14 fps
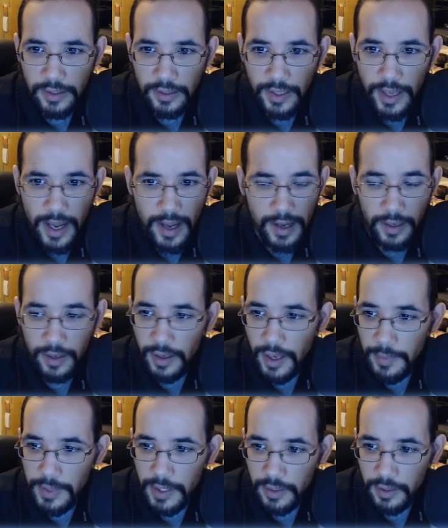Yeah,
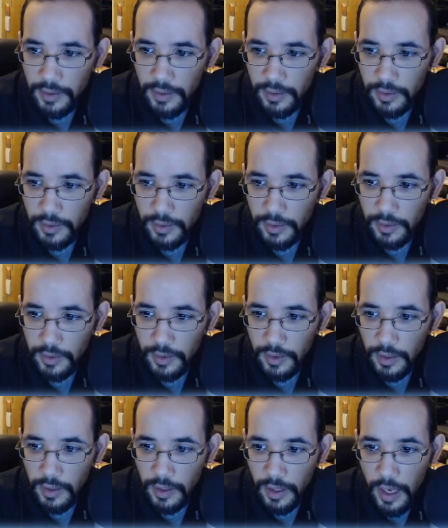I mean,
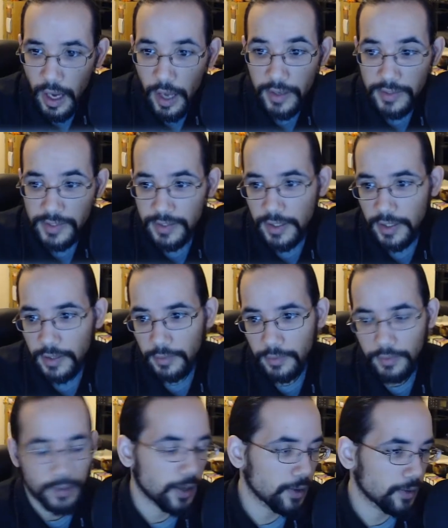honestly,
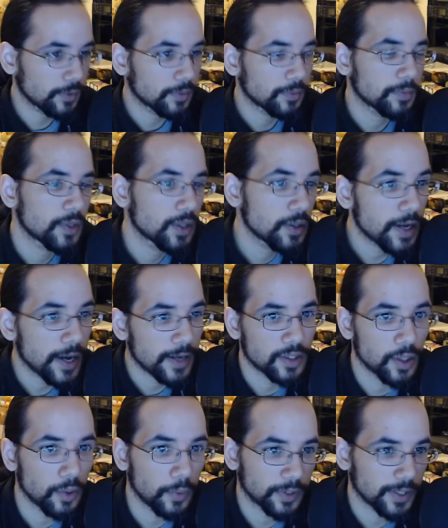you guys
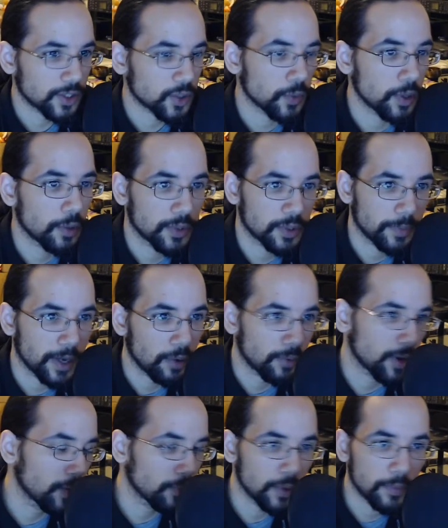know what that square was about,
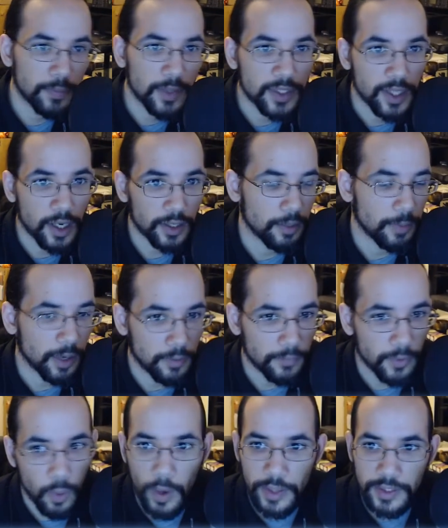right? We've been talking about it for
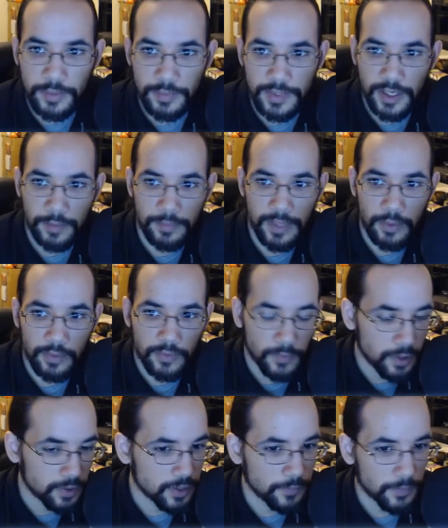quite some time now. It's
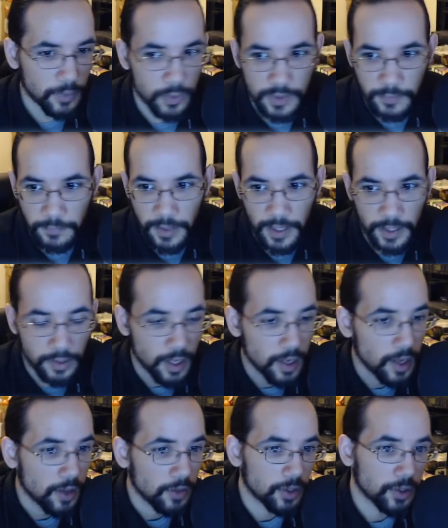very difficult to find
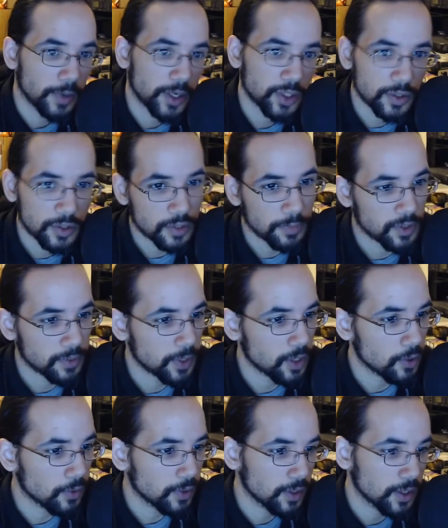the direction it's supposed to be
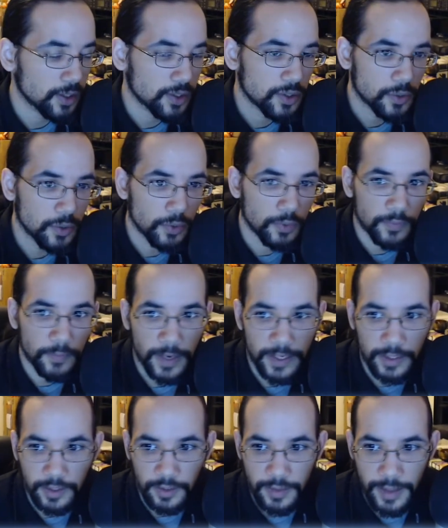going into,
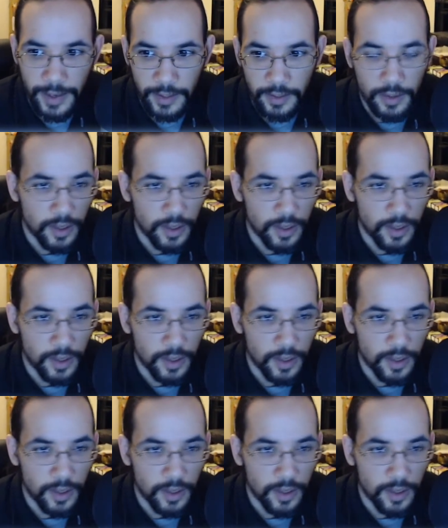finding that,